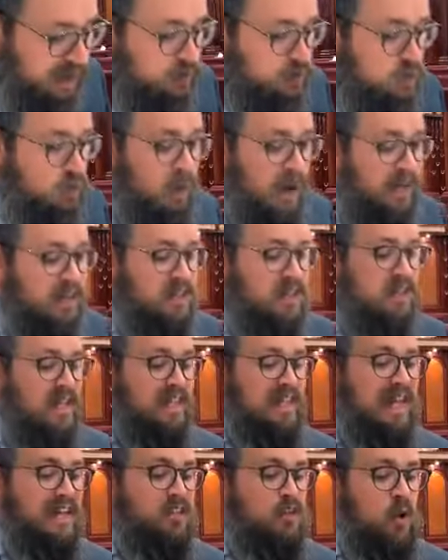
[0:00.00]
why is it that
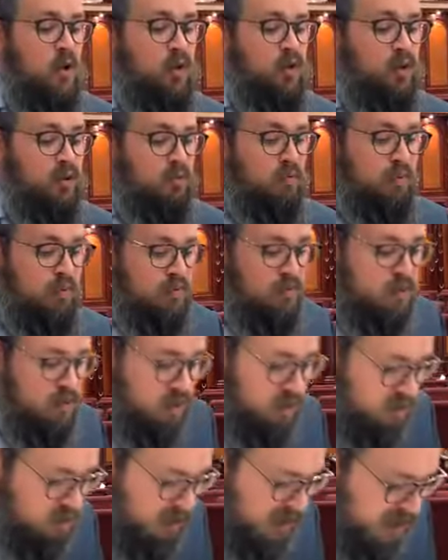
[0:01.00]
that's only through mitzvahs? So
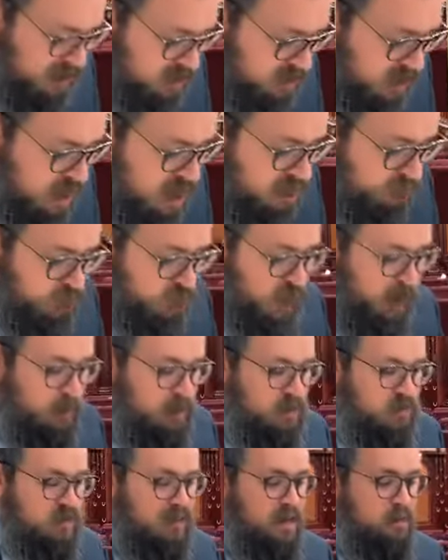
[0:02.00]
he explains.
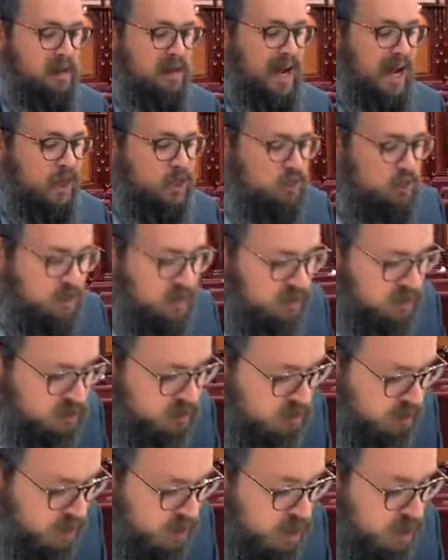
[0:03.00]

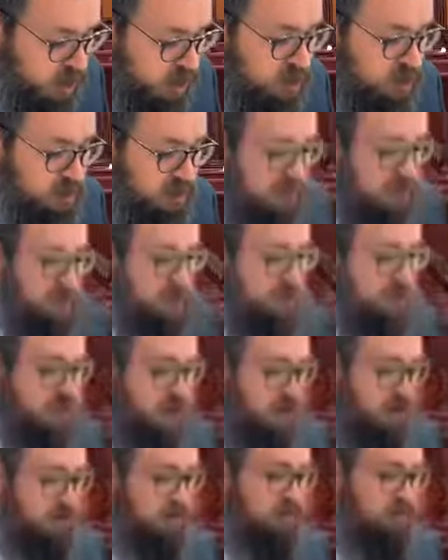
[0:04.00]
Because mitzvahs
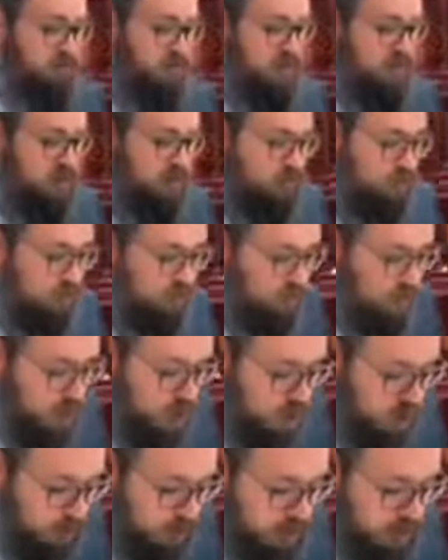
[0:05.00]
are in the physical. As